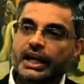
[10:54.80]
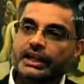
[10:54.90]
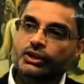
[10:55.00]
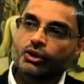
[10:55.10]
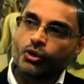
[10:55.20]

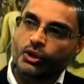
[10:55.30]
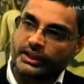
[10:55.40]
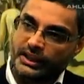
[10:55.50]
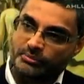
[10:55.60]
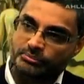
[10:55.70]
He called
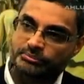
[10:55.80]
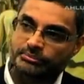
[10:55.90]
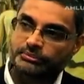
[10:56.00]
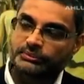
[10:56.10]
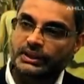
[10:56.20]
him,
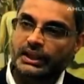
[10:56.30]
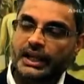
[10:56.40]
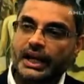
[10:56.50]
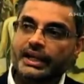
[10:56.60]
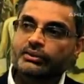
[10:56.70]

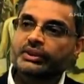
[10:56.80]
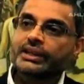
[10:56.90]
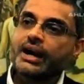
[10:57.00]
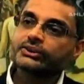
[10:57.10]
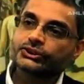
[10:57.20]
and
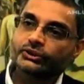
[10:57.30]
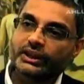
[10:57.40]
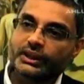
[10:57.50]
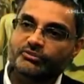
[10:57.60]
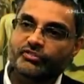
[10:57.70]
without
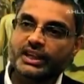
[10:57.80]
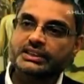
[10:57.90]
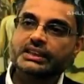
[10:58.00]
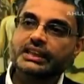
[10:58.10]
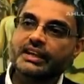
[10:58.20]
showing him
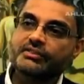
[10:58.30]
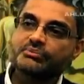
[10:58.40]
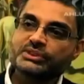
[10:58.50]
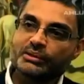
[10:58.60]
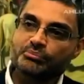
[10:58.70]
face, he gave
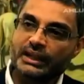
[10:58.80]
him some